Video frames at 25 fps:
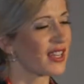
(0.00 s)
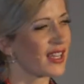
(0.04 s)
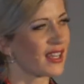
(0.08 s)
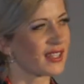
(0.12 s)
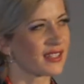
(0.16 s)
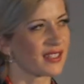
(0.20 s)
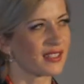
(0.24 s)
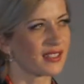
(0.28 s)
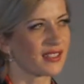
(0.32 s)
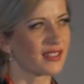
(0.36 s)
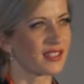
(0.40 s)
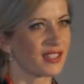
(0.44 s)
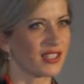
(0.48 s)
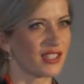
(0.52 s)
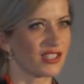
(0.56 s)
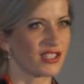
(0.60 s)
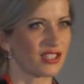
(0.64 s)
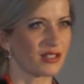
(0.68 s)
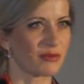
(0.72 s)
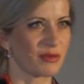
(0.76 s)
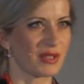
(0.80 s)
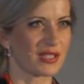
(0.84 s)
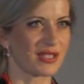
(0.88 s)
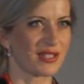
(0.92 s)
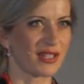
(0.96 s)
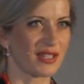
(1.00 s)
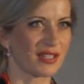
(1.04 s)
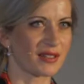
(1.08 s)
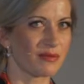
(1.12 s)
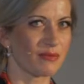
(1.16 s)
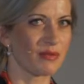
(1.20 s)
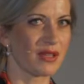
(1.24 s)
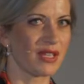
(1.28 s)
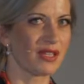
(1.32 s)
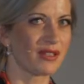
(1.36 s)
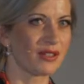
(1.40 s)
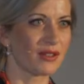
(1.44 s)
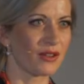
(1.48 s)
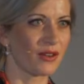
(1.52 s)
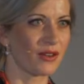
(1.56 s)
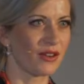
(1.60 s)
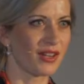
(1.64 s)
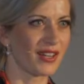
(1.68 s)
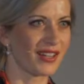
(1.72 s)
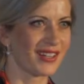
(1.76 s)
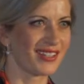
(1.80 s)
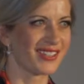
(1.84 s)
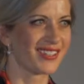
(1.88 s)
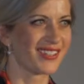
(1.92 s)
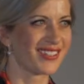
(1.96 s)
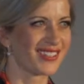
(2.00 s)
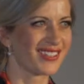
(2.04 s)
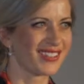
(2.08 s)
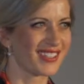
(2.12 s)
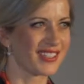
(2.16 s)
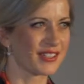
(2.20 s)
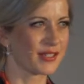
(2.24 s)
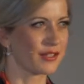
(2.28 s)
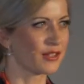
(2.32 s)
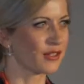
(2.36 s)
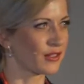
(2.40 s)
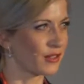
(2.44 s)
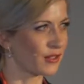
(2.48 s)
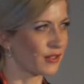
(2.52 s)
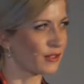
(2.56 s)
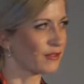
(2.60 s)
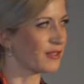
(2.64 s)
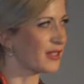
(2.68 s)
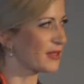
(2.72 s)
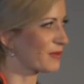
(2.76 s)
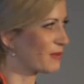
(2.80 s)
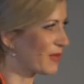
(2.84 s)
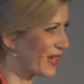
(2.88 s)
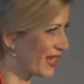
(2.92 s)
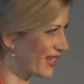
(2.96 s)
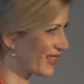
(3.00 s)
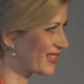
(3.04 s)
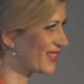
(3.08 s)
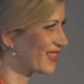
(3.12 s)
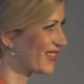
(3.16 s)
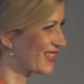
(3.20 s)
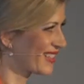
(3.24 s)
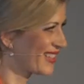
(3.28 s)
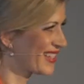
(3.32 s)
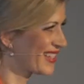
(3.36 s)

And this taught me that being early is not always bad.